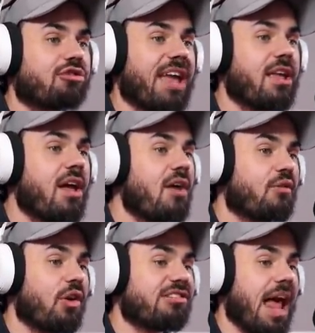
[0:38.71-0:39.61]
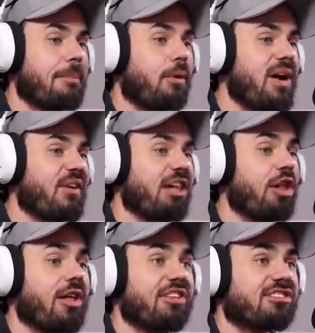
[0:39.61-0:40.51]
Like, for example, if I
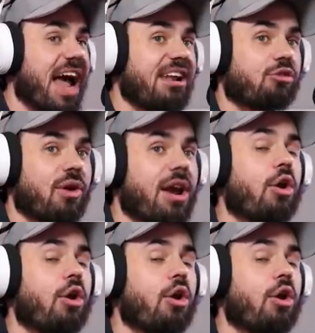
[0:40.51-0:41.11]
click on this dinosaur here,